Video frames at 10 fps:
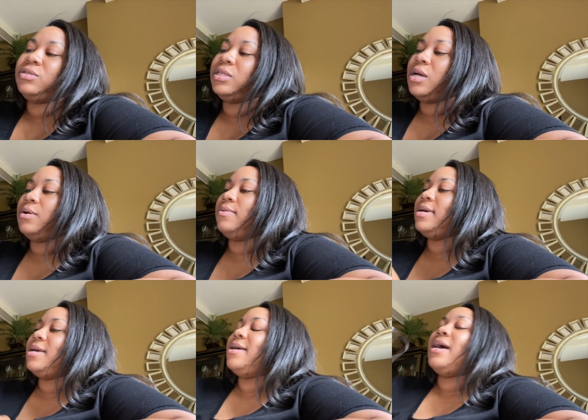So
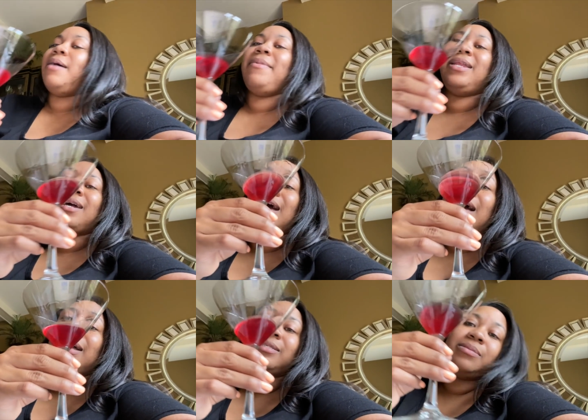I made a
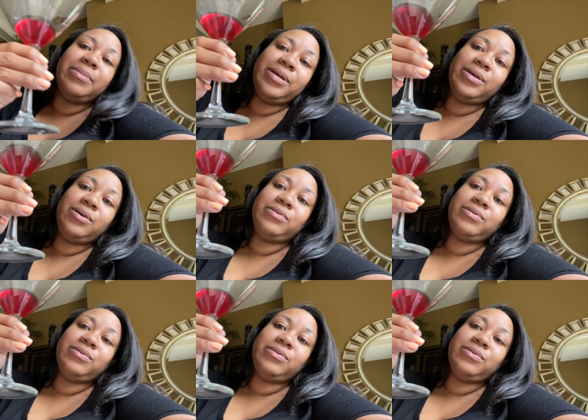Cosmo.